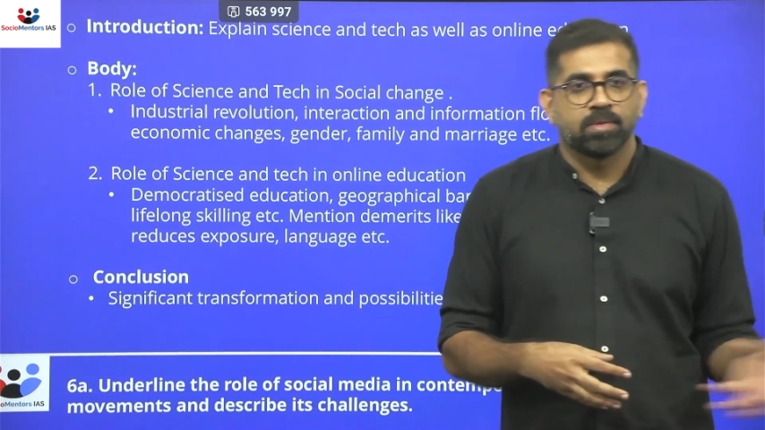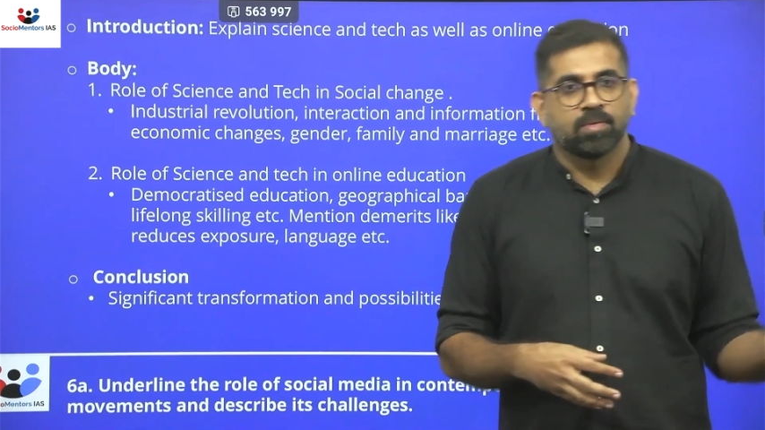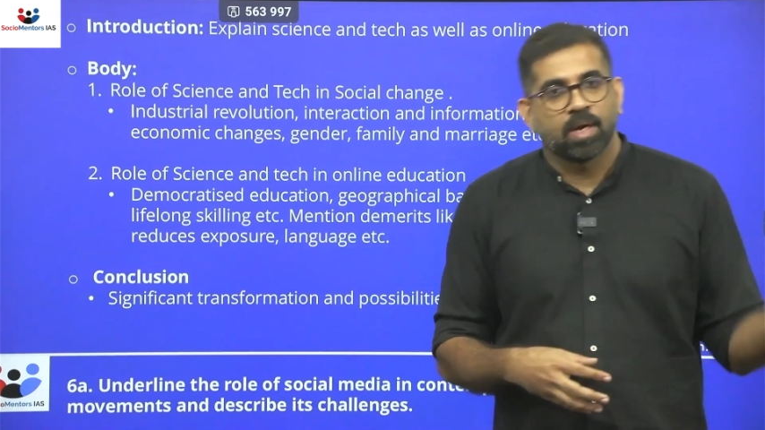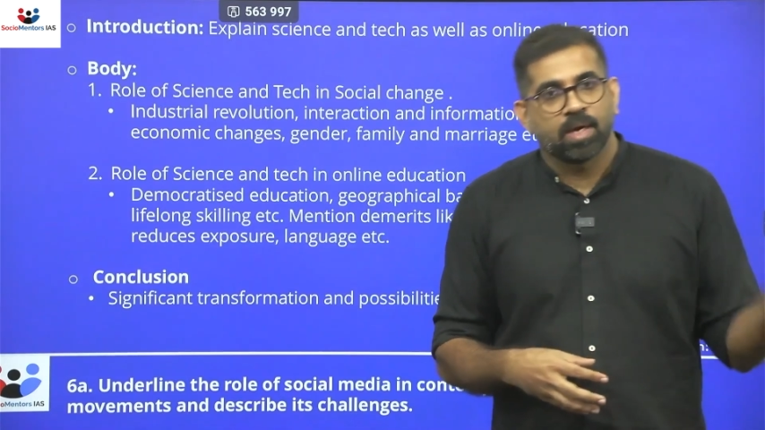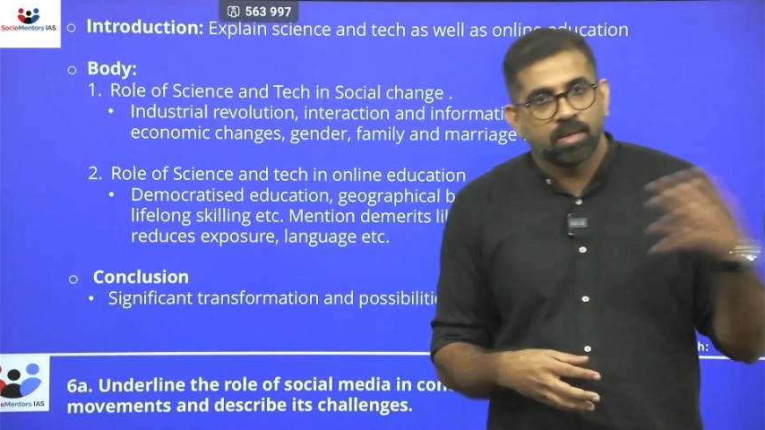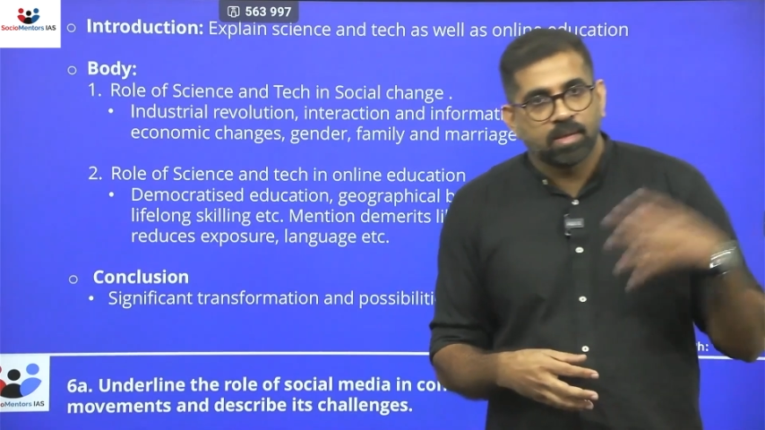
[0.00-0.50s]
you
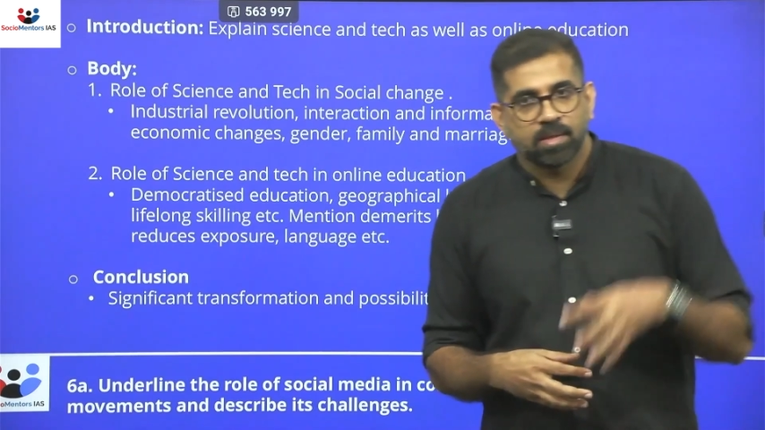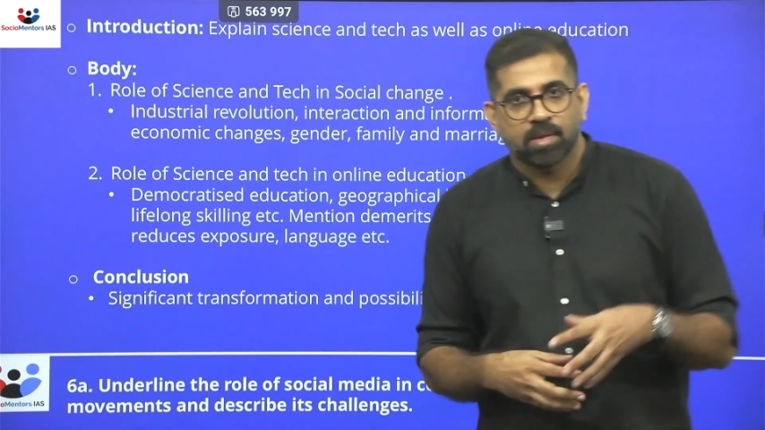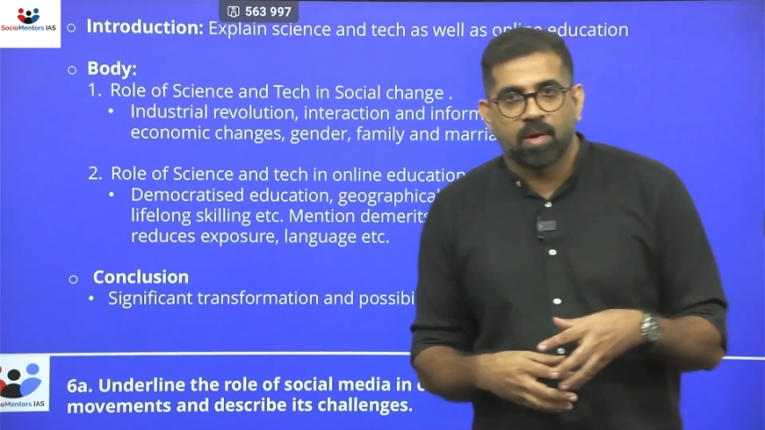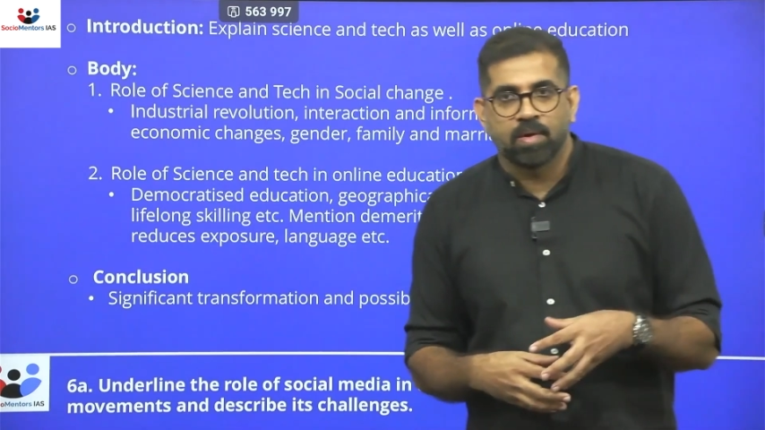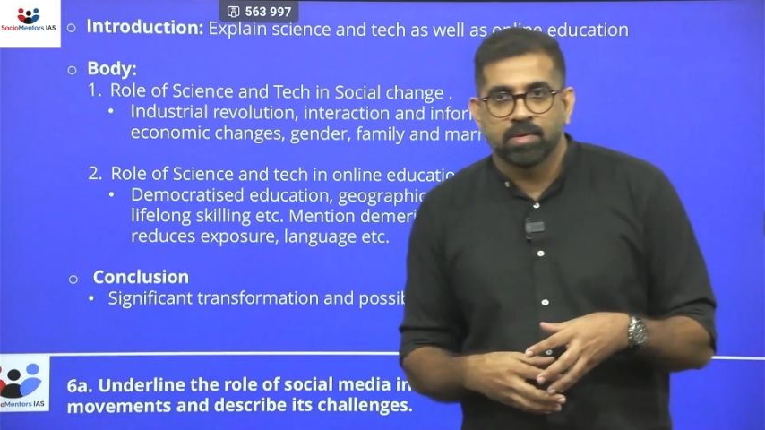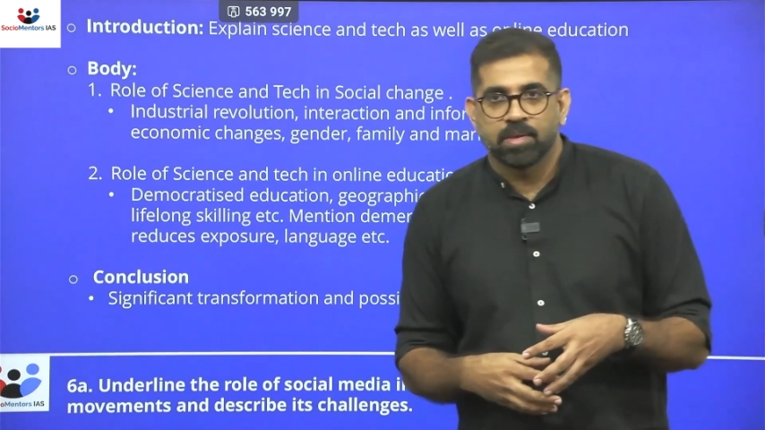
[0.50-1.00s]
connect the
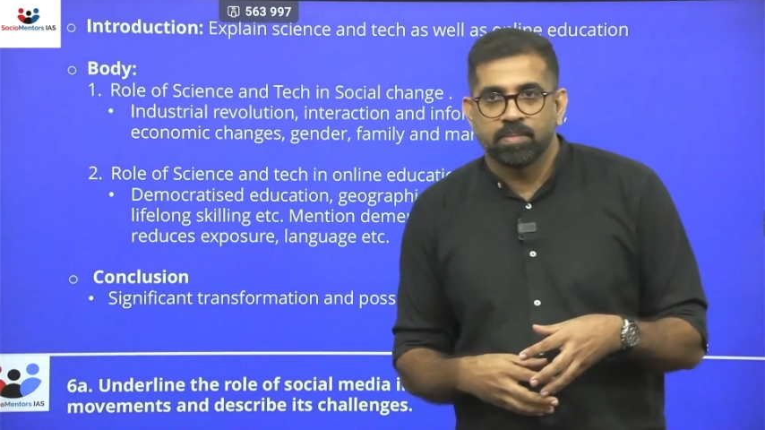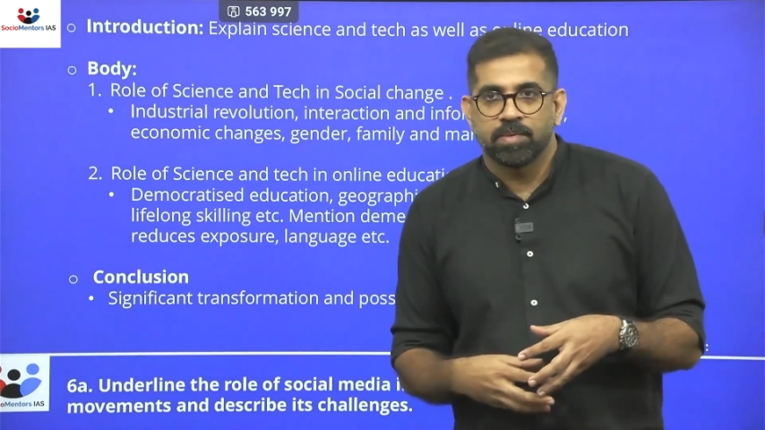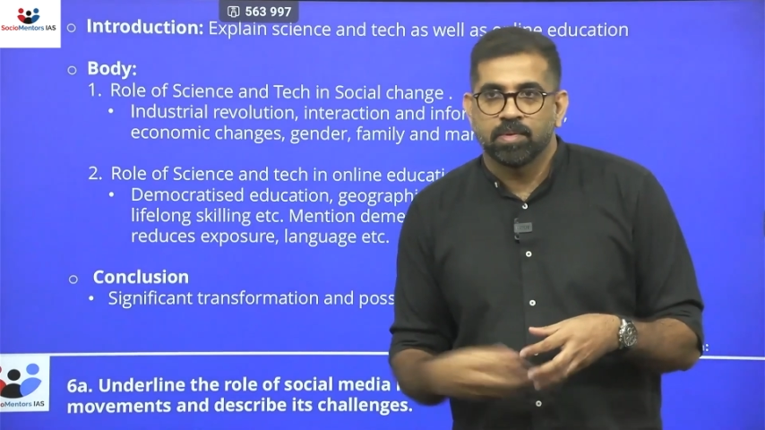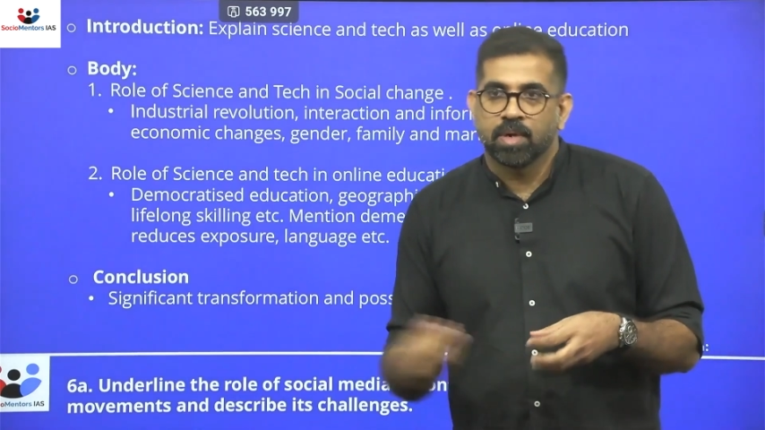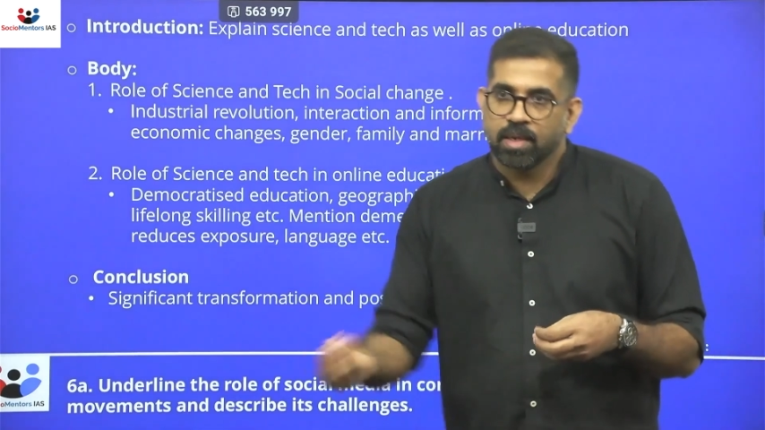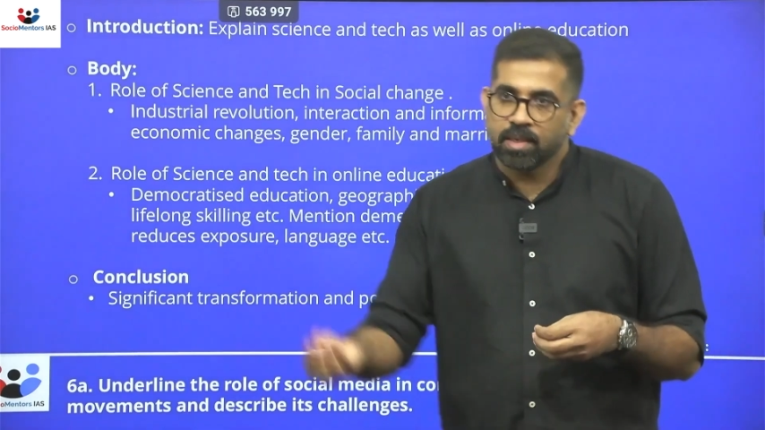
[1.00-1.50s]
concepts,
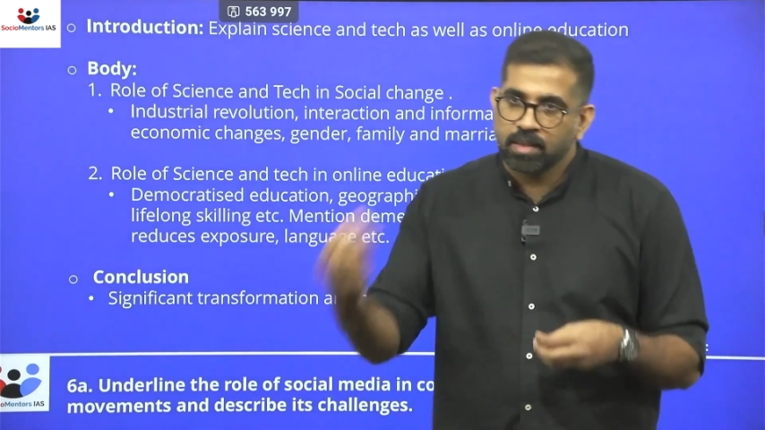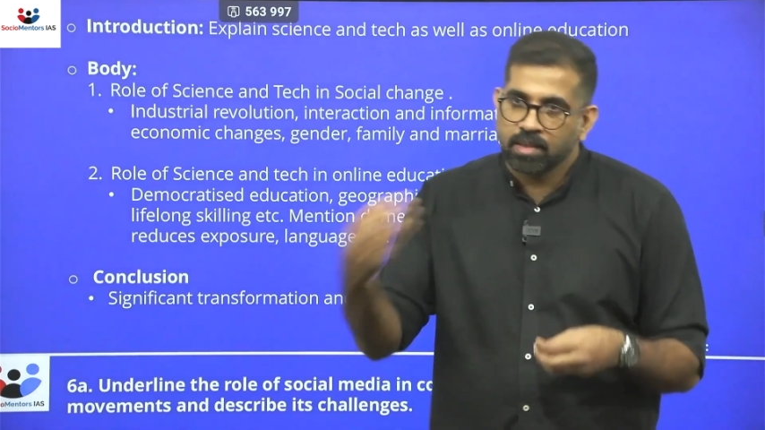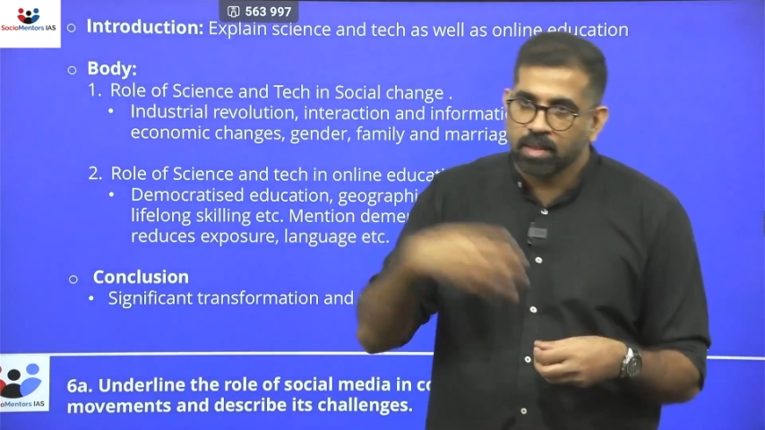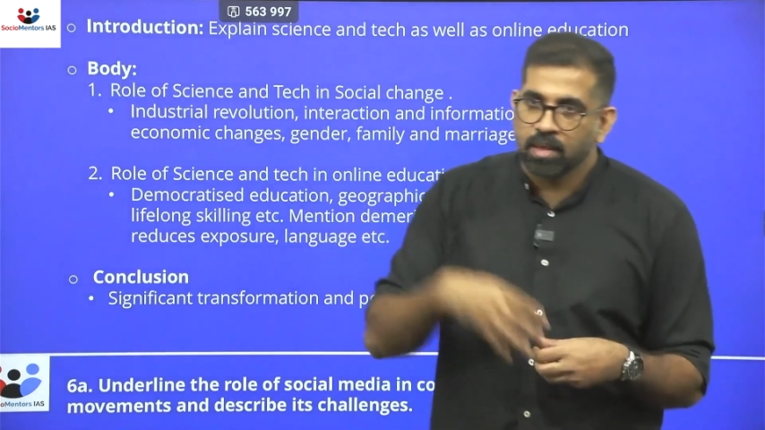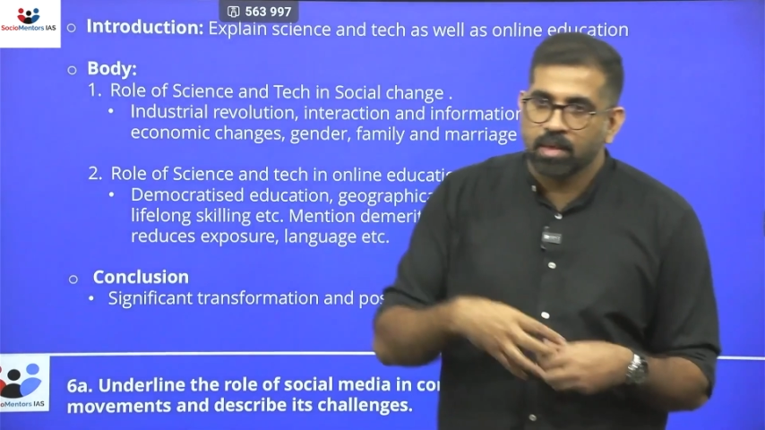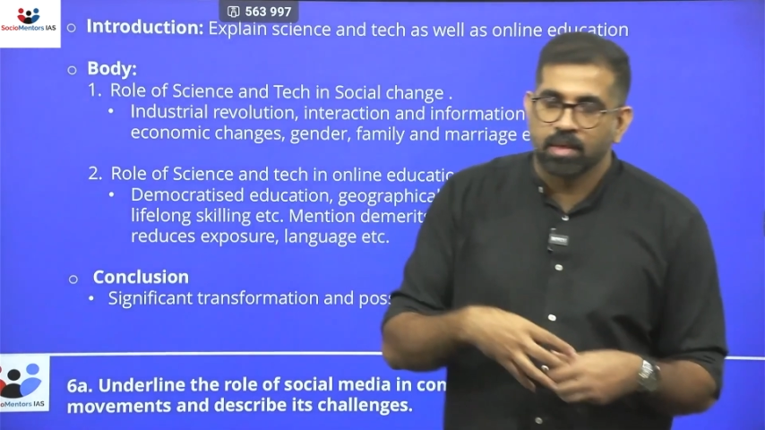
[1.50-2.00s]
you connect the
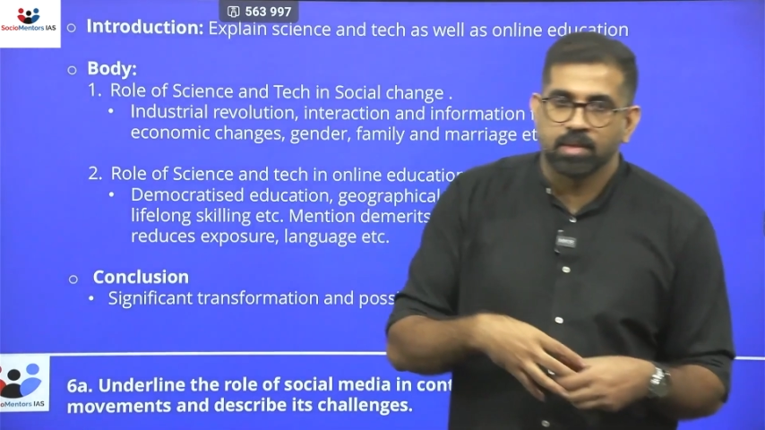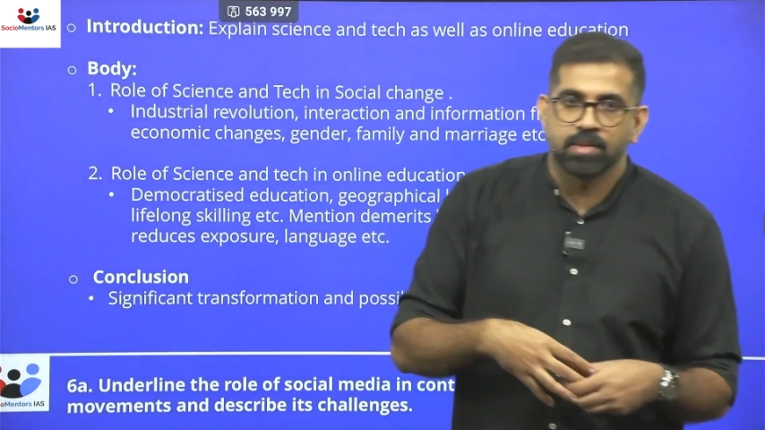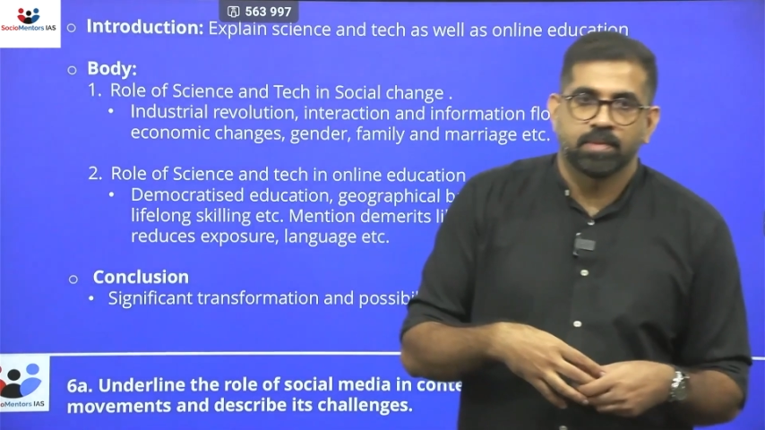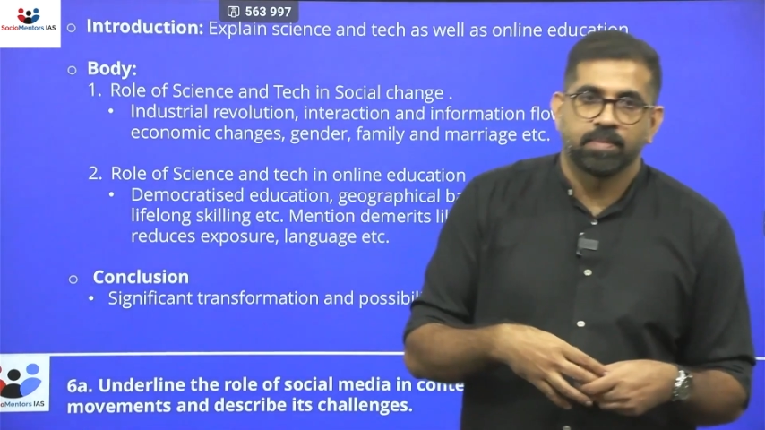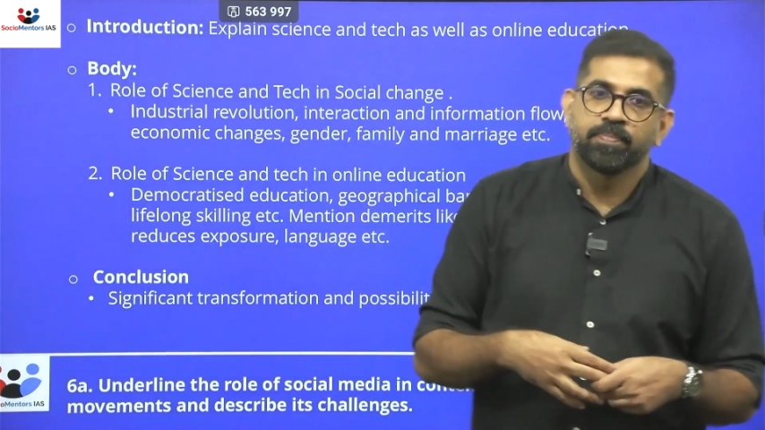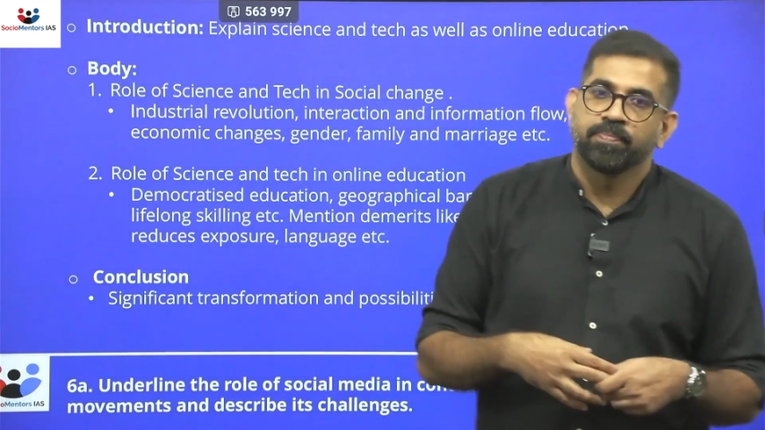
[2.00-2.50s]
thinkers,